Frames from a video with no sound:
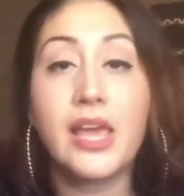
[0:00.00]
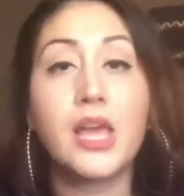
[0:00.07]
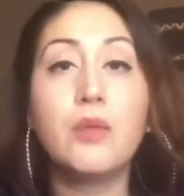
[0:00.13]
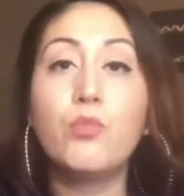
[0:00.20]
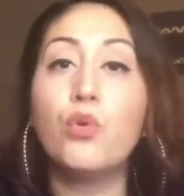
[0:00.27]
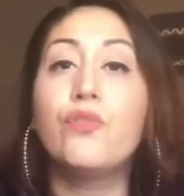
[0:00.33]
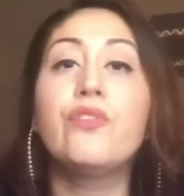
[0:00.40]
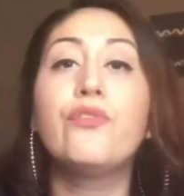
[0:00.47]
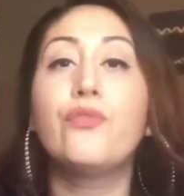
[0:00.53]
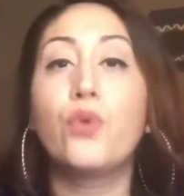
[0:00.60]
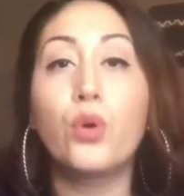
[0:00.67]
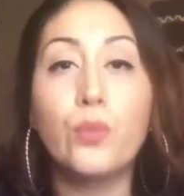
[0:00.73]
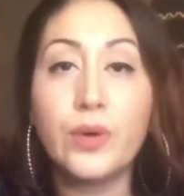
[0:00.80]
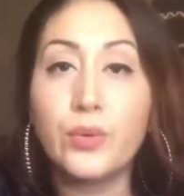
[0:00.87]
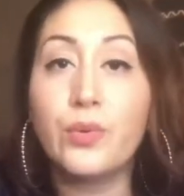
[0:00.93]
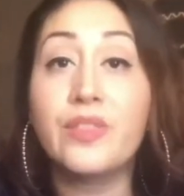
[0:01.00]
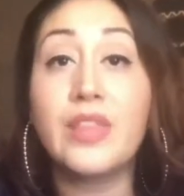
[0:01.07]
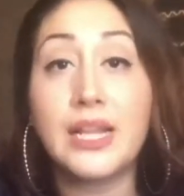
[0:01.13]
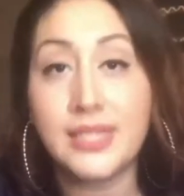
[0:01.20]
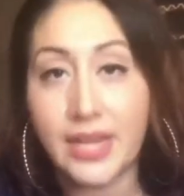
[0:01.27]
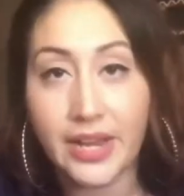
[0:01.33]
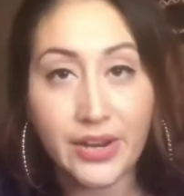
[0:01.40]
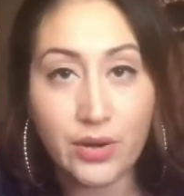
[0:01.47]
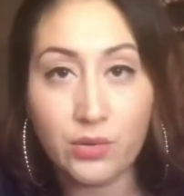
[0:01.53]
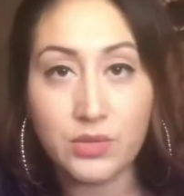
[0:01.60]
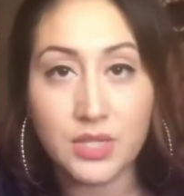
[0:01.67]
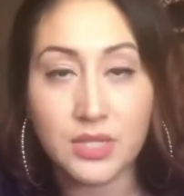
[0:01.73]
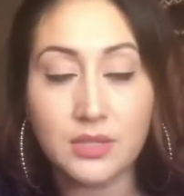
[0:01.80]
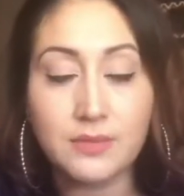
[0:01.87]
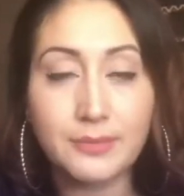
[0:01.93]
and moving forward with that
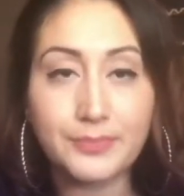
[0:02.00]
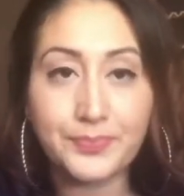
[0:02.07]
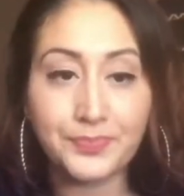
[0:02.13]
diagnosis.